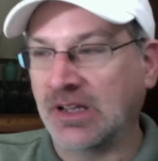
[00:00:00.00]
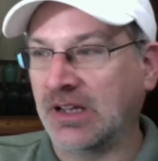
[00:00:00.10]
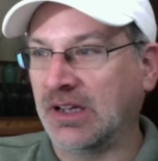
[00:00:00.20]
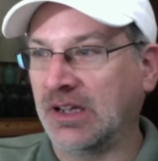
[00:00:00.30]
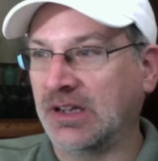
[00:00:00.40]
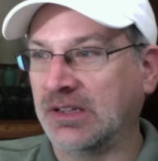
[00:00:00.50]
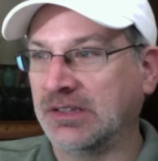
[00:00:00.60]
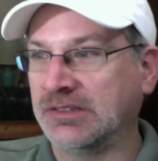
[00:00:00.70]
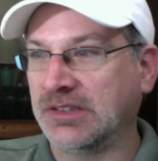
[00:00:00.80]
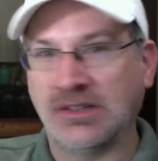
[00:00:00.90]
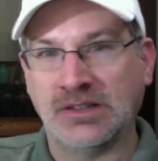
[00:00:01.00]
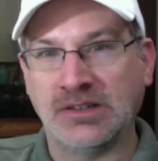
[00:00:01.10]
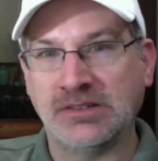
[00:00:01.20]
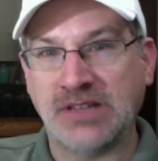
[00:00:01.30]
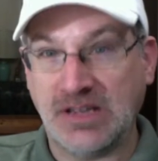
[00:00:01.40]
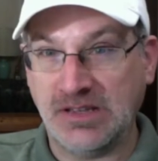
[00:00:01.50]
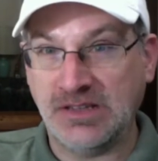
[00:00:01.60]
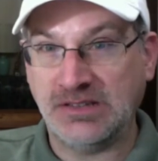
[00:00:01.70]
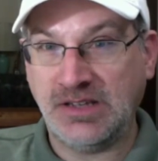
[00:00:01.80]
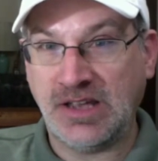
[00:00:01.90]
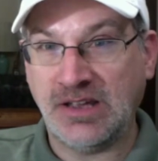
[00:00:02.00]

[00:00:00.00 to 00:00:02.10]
and uh, take it easy.